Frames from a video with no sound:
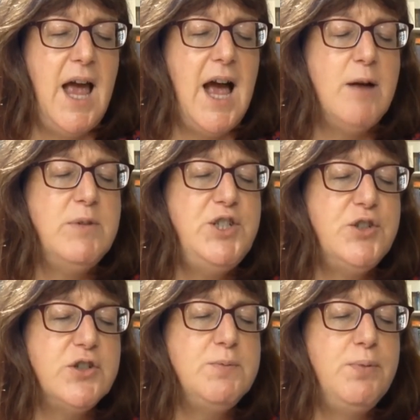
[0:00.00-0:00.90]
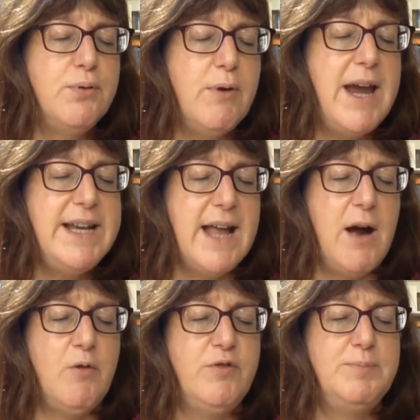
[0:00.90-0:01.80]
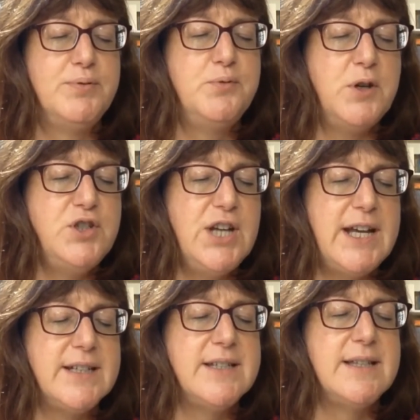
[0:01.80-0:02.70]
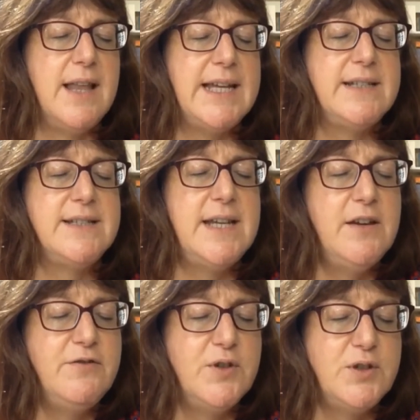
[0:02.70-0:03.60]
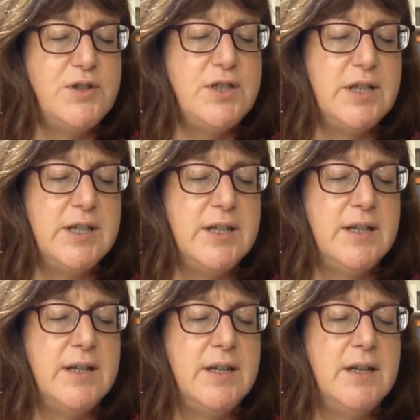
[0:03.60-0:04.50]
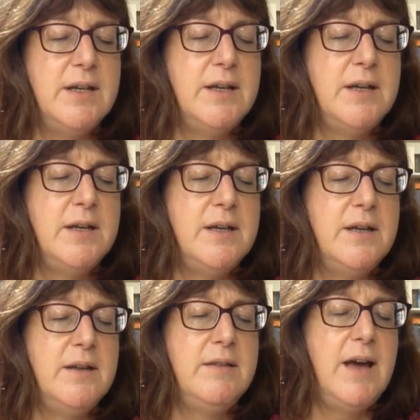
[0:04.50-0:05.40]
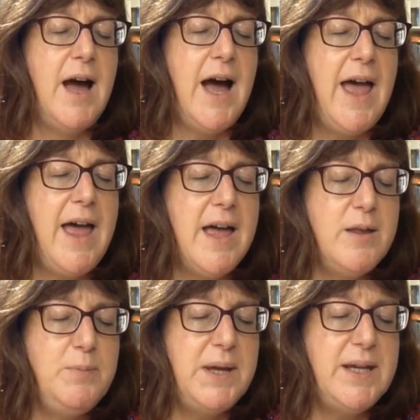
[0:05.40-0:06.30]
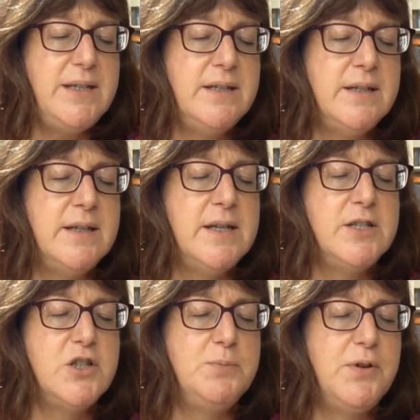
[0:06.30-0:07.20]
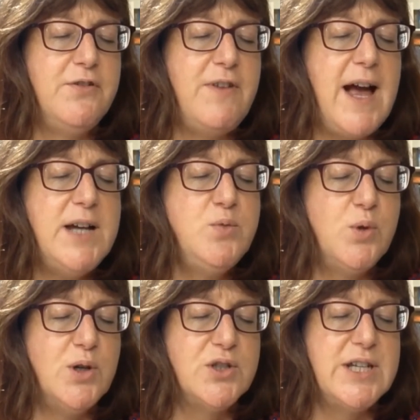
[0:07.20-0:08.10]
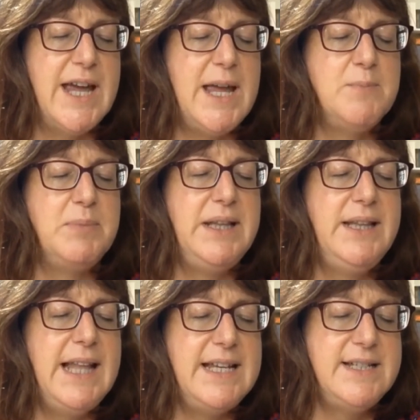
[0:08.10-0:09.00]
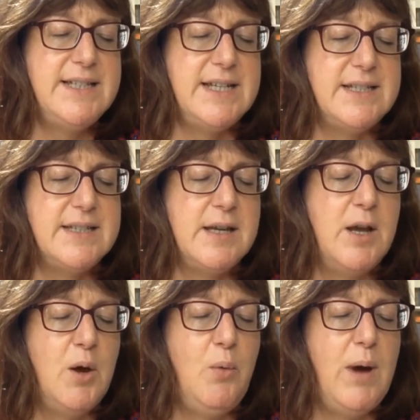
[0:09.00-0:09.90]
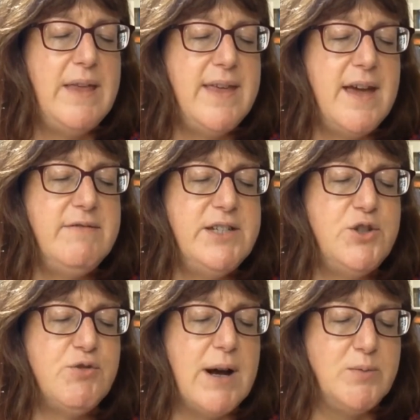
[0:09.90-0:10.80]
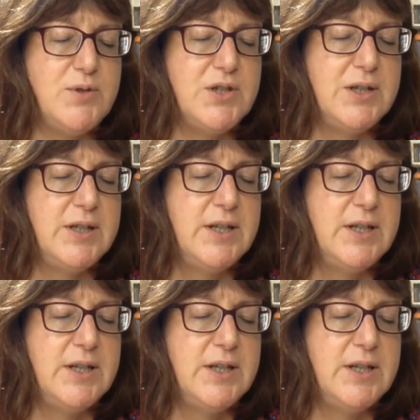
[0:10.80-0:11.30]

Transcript: And we just pray now for projects like Tear Fund that are helping to provide water in places where there is drought,